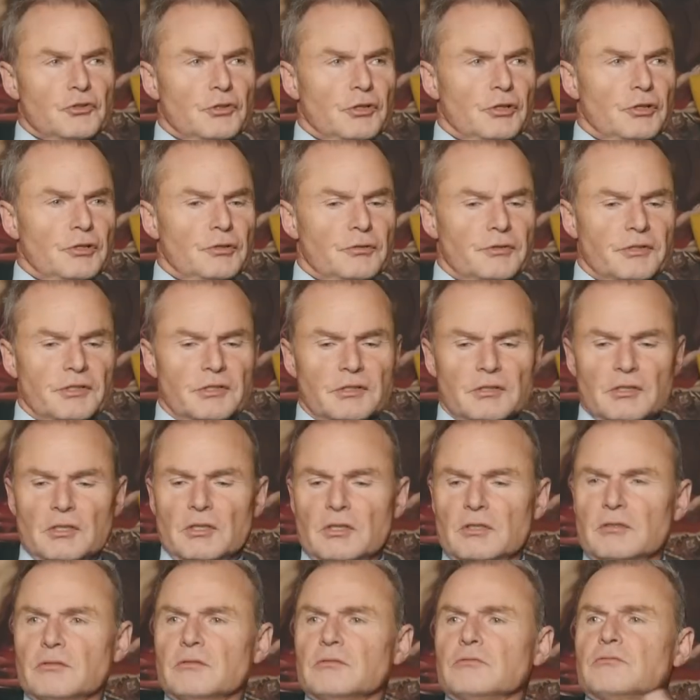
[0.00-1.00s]
you know, that
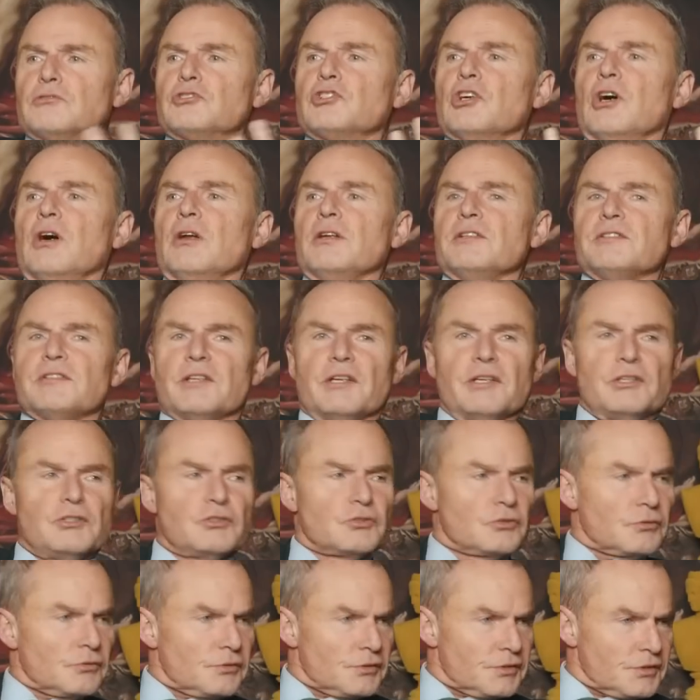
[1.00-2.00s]
Charlie's
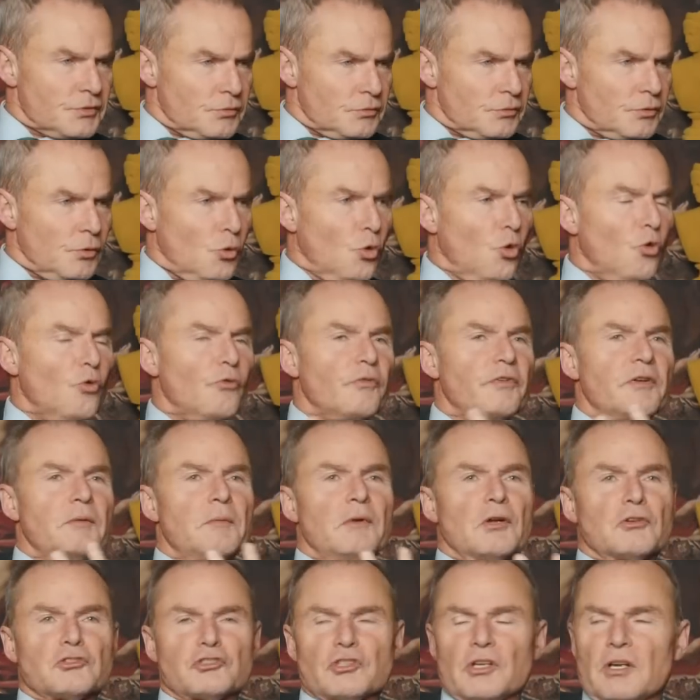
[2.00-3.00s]
Angels, all
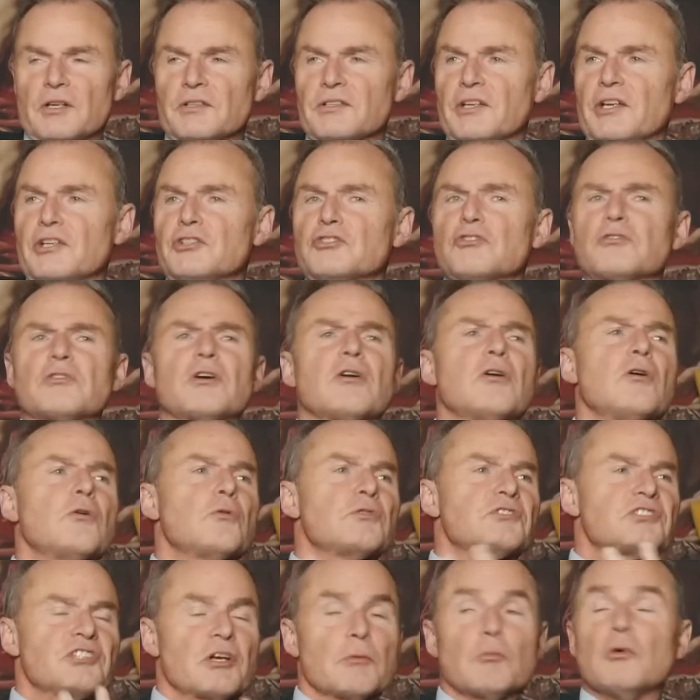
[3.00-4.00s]
female Charlie's Angels, oh,
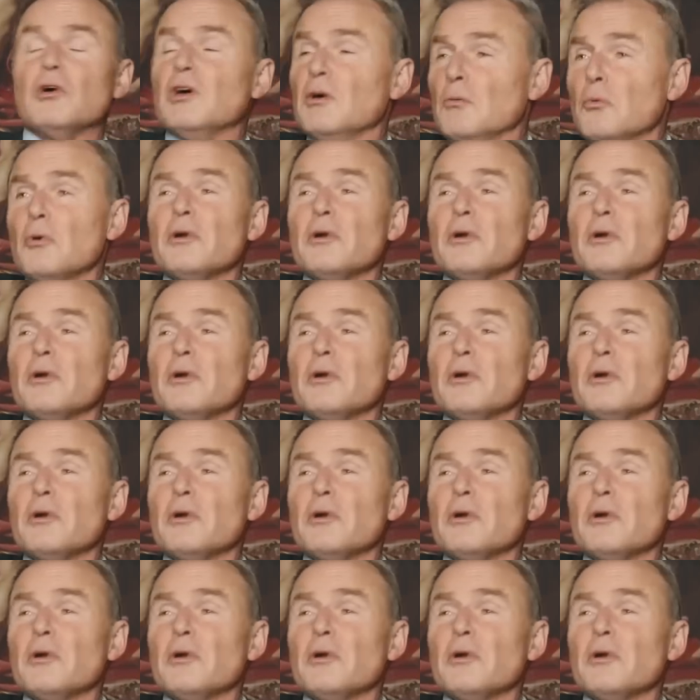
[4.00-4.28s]
it's terrible.